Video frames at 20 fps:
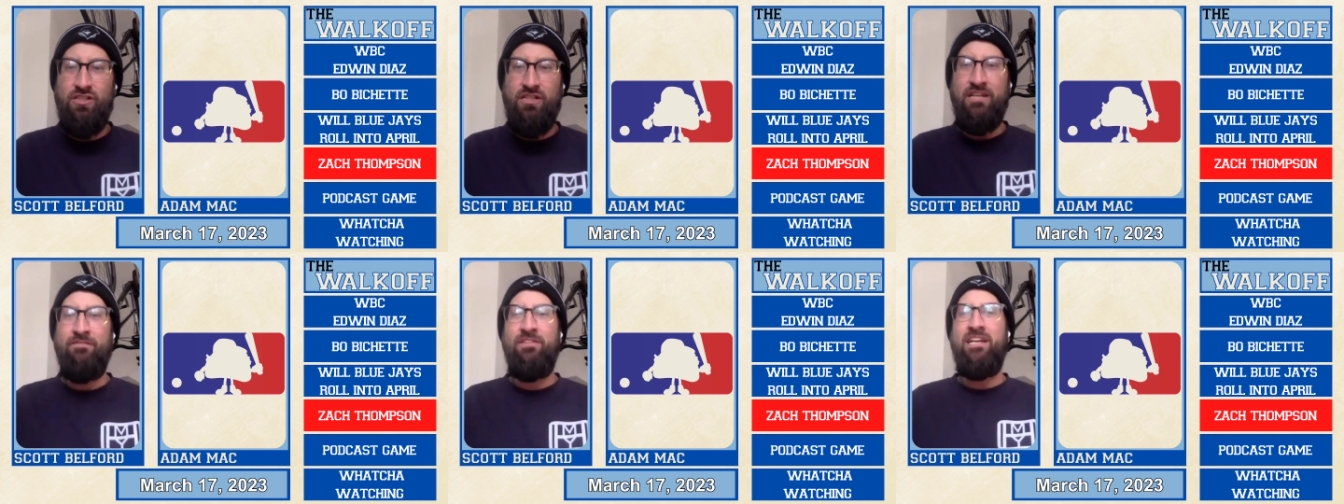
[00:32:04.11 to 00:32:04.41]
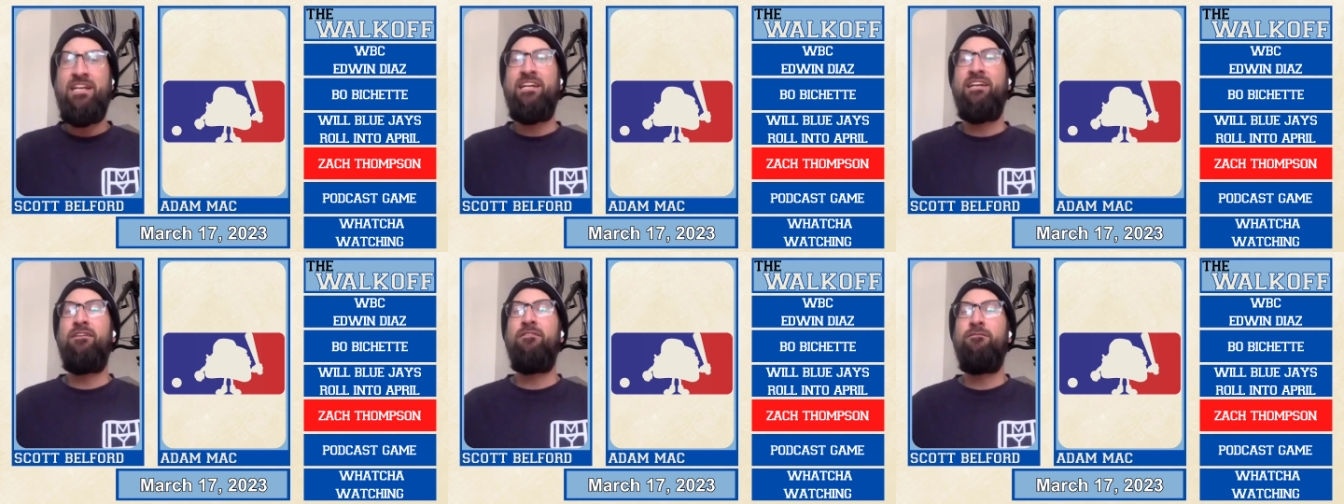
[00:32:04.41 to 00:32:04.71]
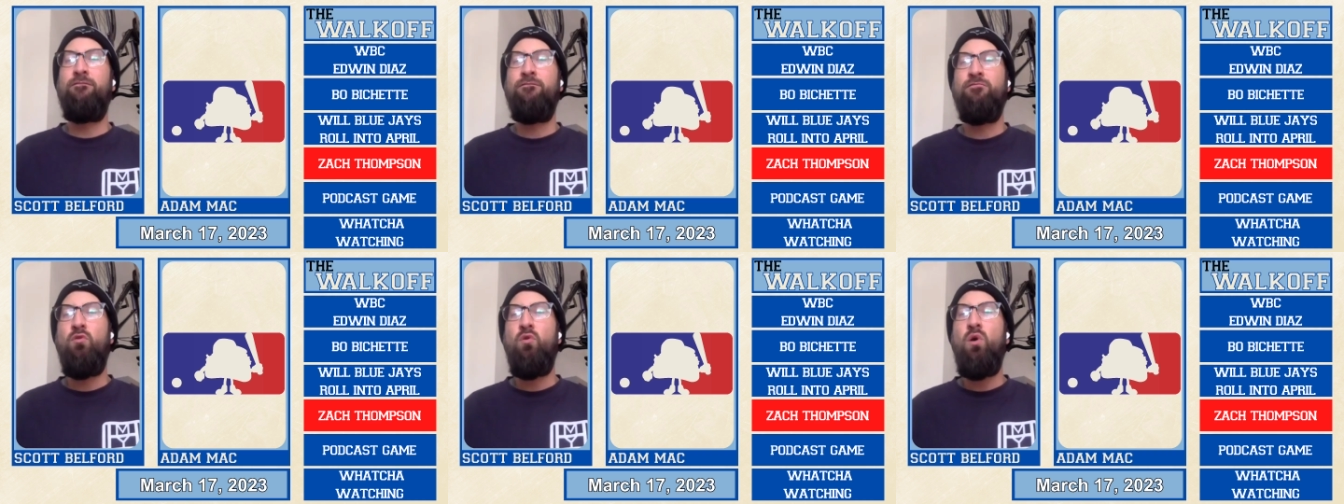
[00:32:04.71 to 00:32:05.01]
If they can
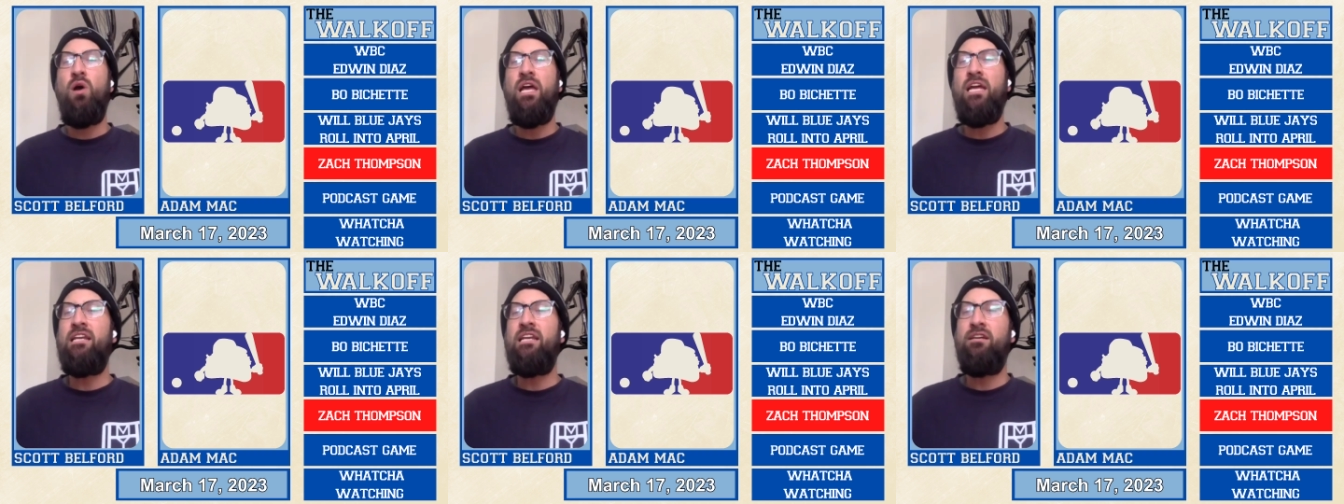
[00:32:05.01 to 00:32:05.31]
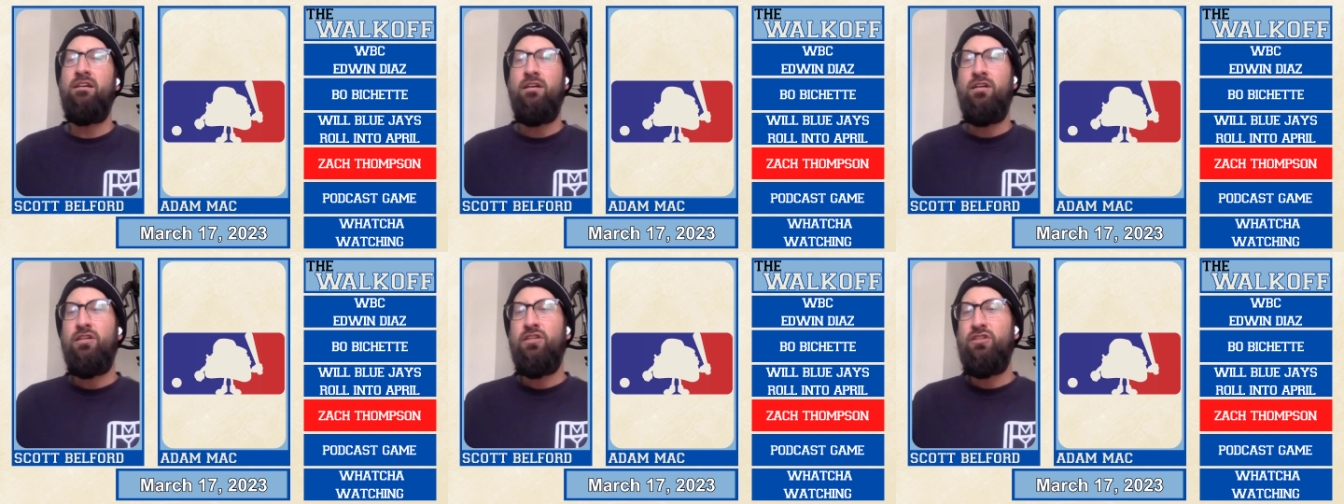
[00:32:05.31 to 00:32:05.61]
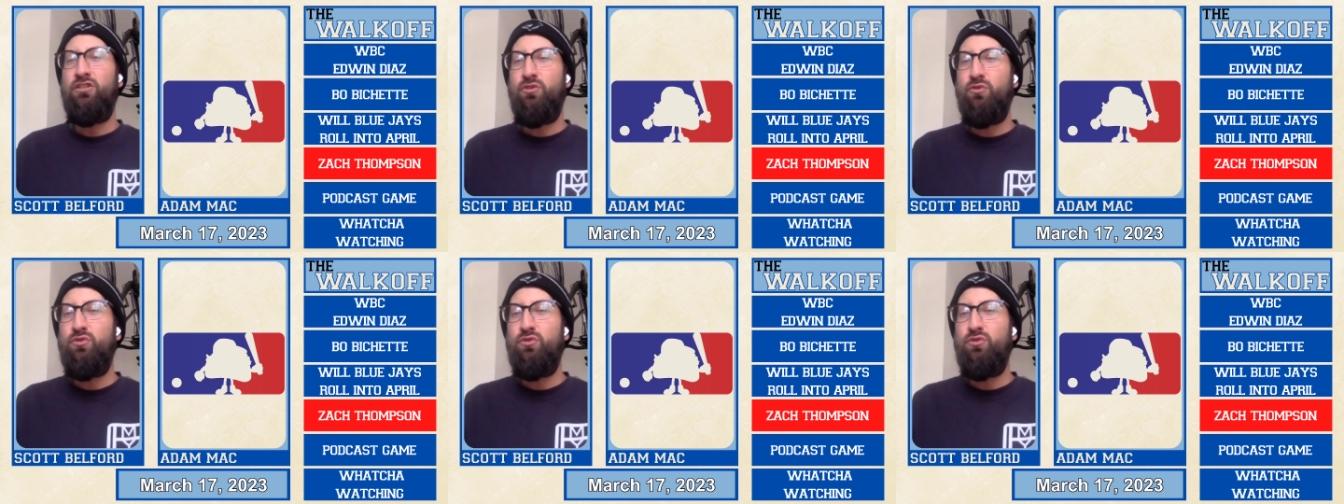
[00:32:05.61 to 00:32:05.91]
avoid
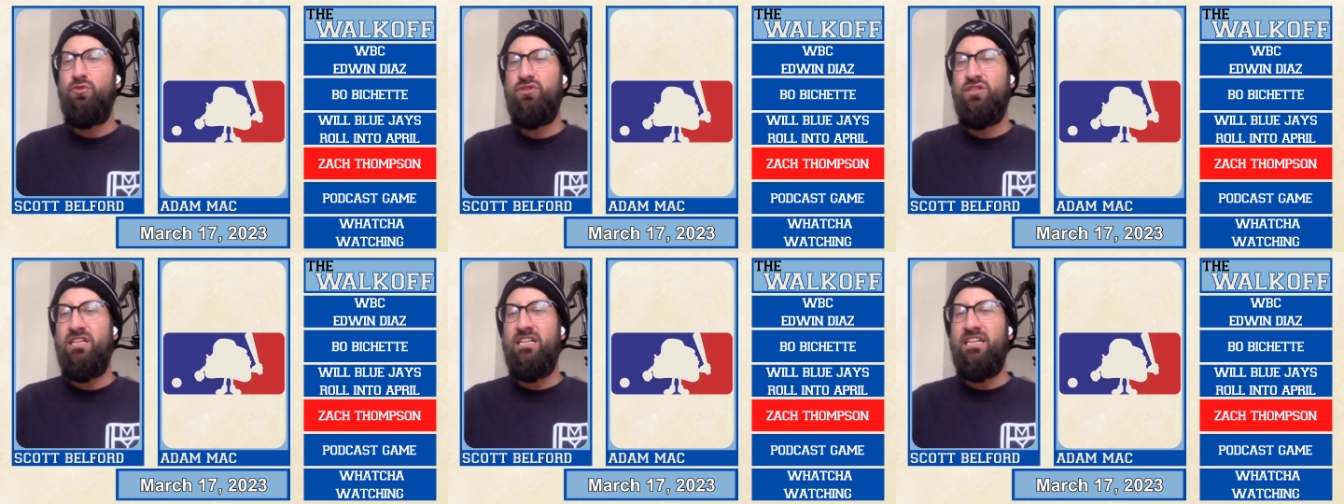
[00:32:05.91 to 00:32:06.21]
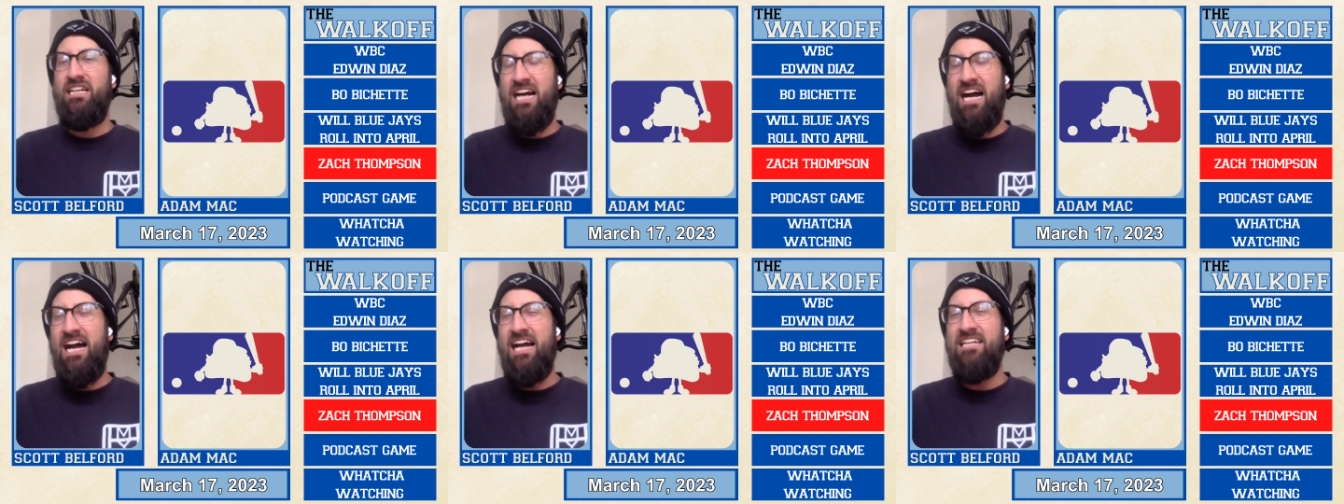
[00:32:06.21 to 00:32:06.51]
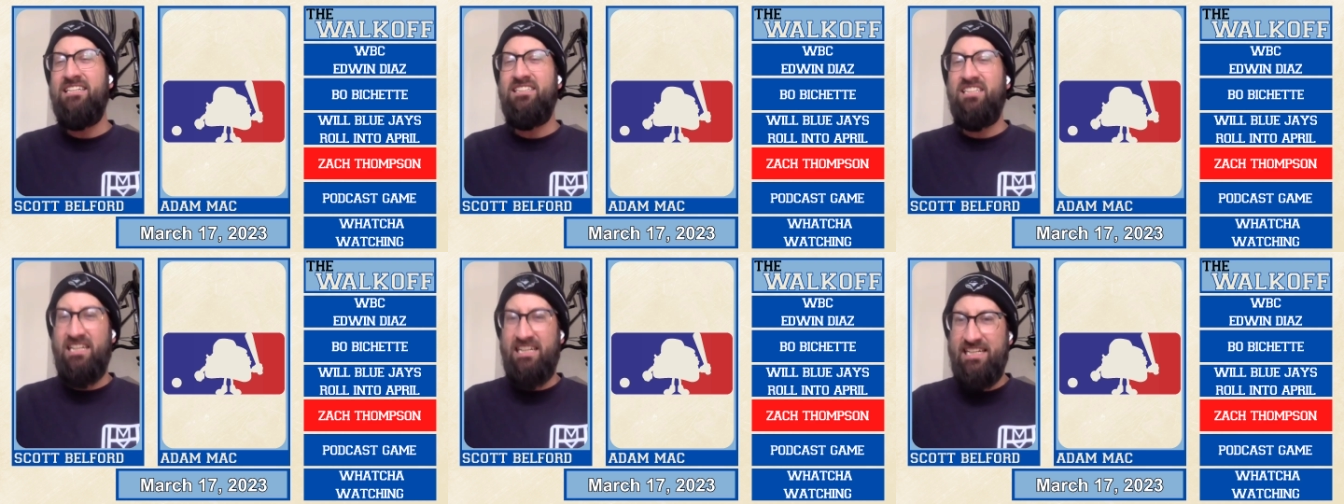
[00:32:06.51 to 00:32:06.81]
using
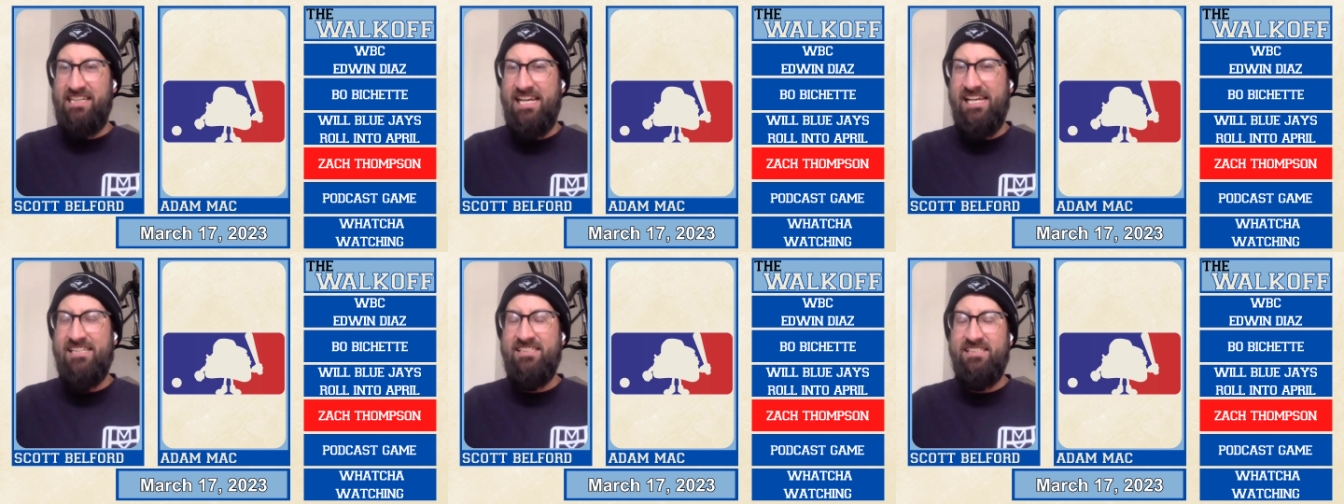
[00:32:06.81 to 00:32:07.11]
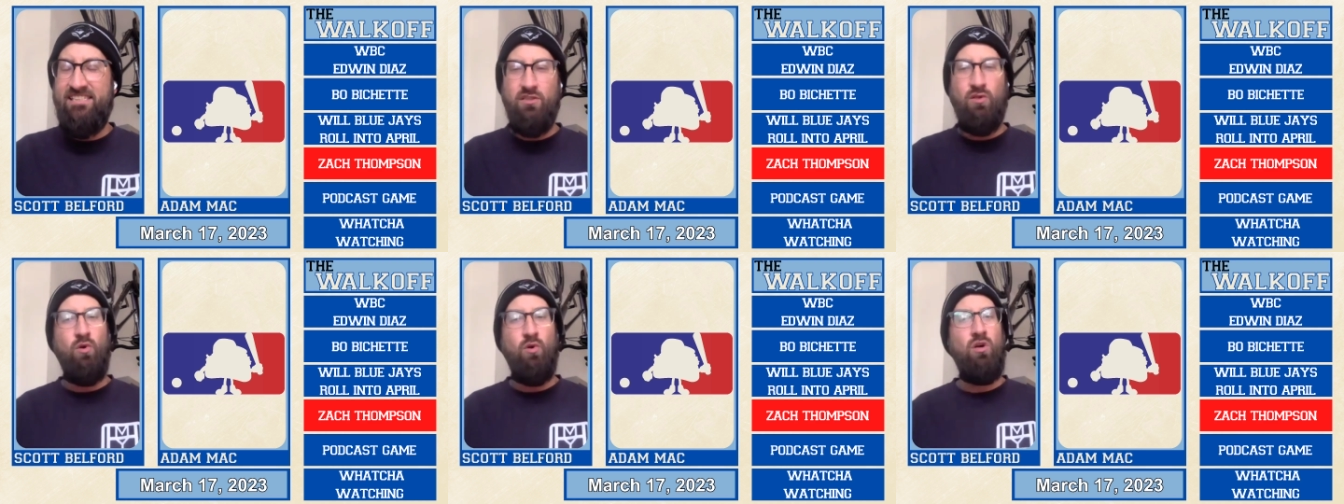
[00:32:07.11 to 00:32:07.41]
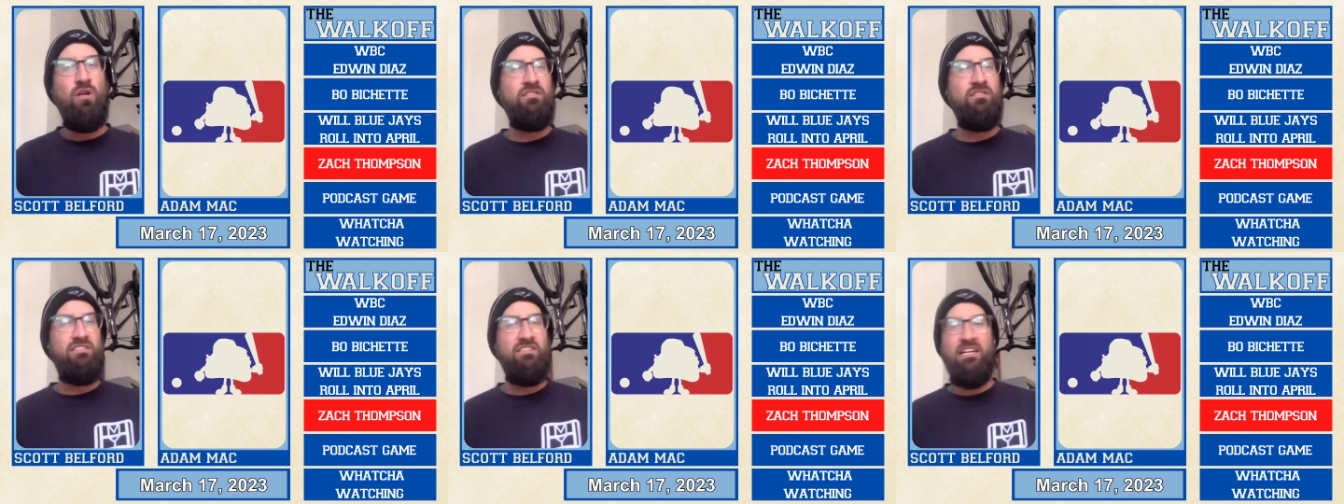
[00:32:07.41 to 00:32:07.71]
guys like Casey
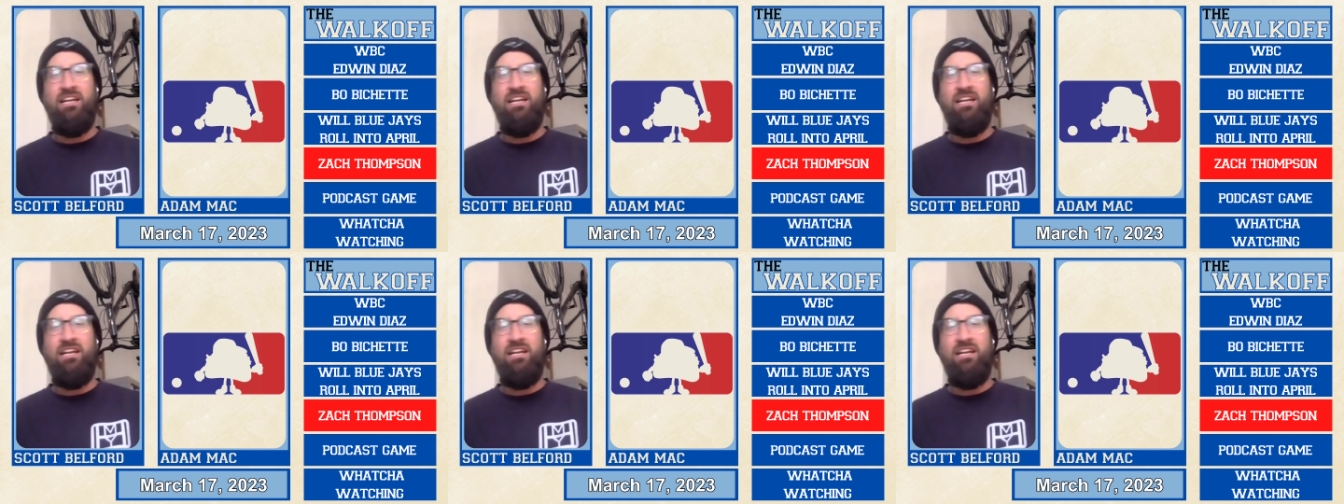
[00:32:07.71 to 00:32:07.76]
Lawrence,